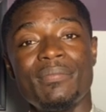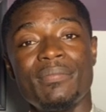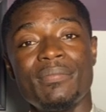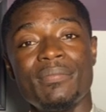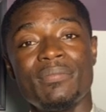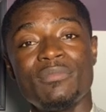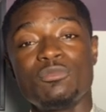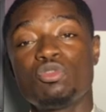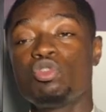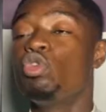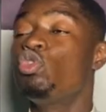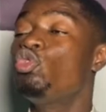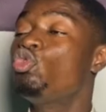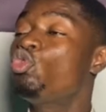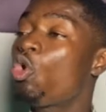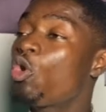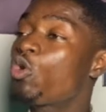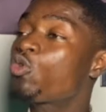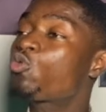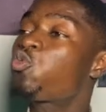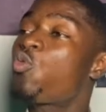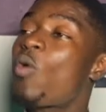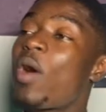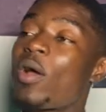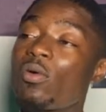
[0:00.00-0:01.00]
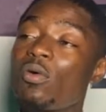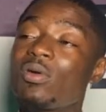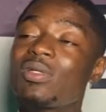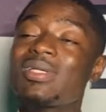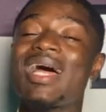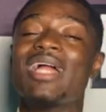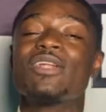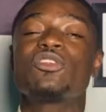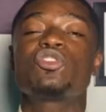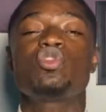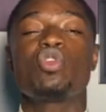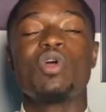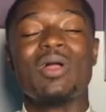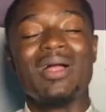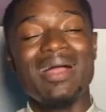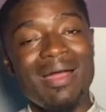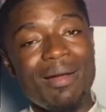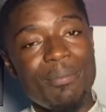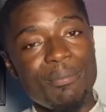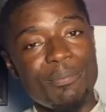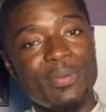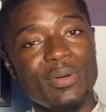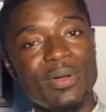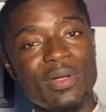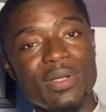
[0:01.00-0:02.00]
So those who are not at your
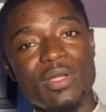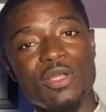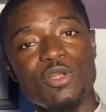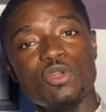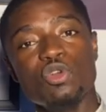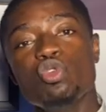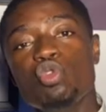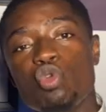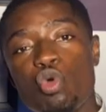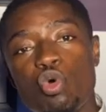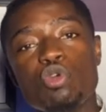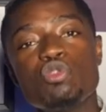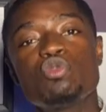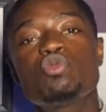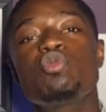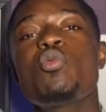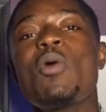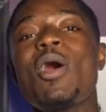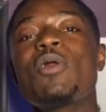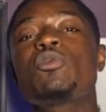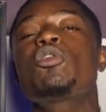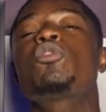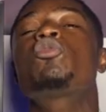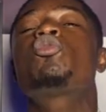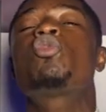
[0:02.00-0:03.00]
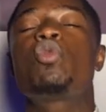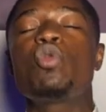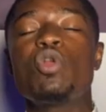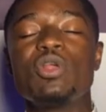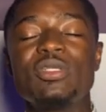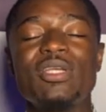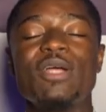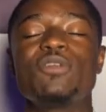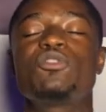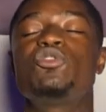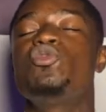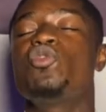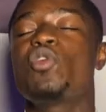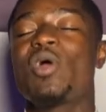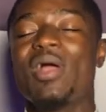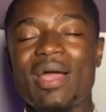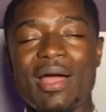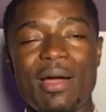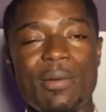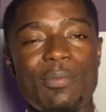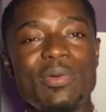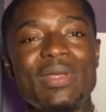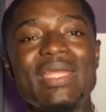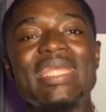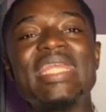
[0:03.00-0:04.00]
camp, those who are not closer to your
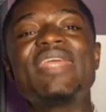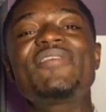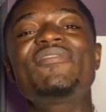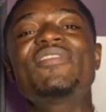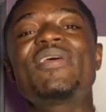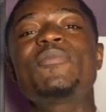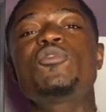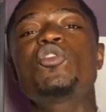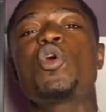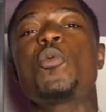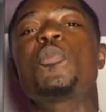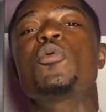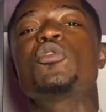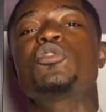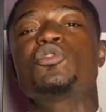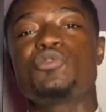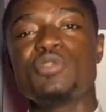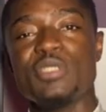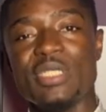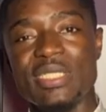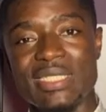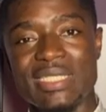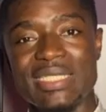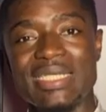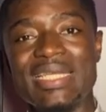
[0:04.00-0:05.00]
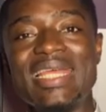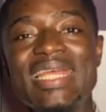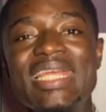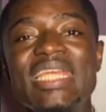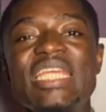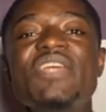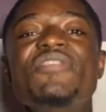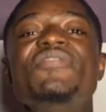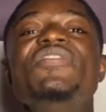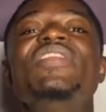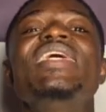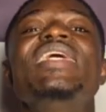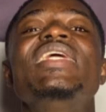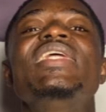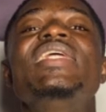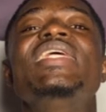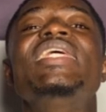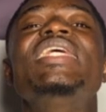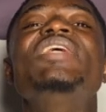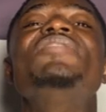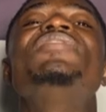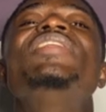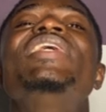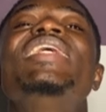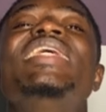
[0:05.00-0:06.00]
camp, give them the opportunity. If
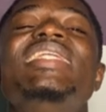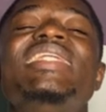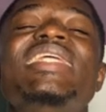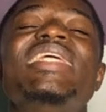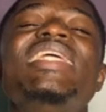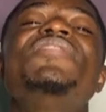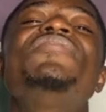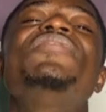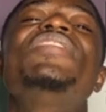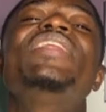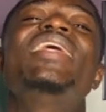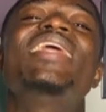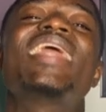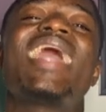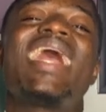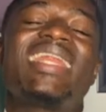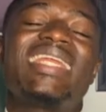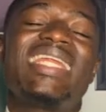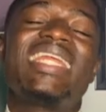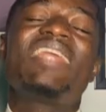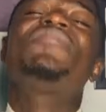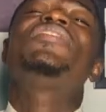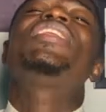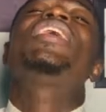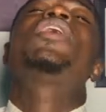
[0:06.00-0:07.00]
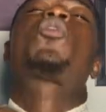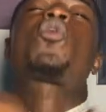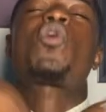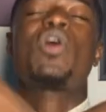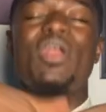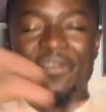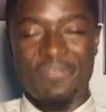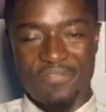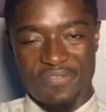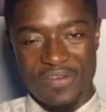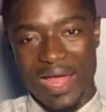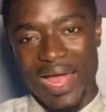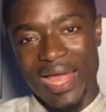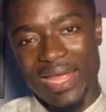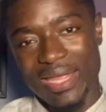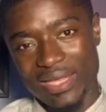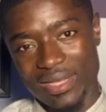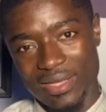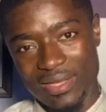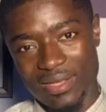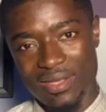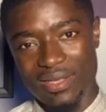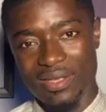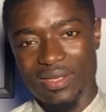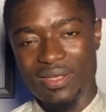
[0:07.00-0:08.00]
they qualify,
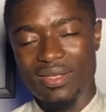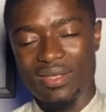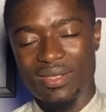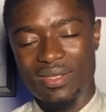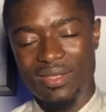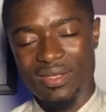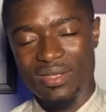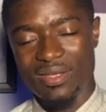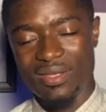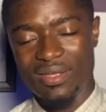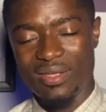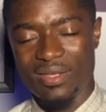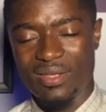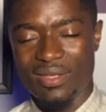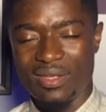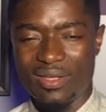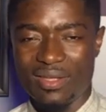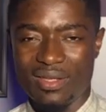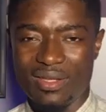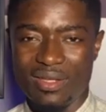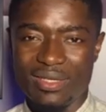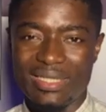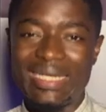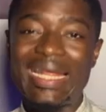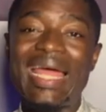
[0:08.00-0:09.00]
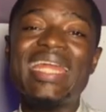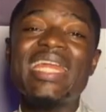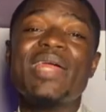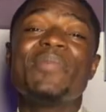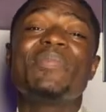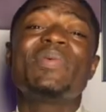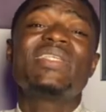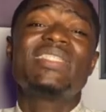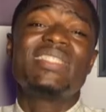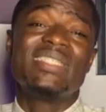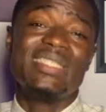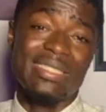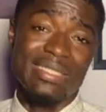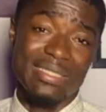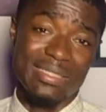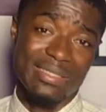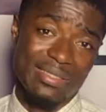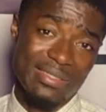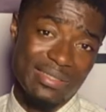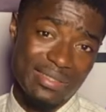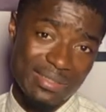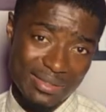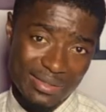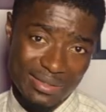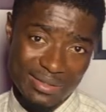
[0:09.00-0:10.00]
then they be see,
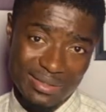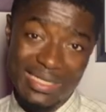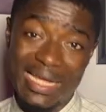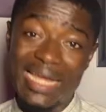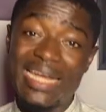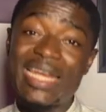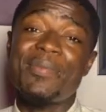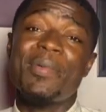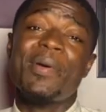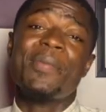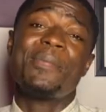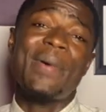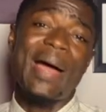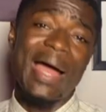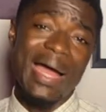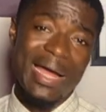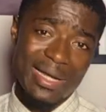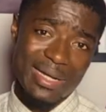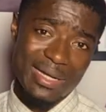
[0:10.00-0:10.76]
then they be back.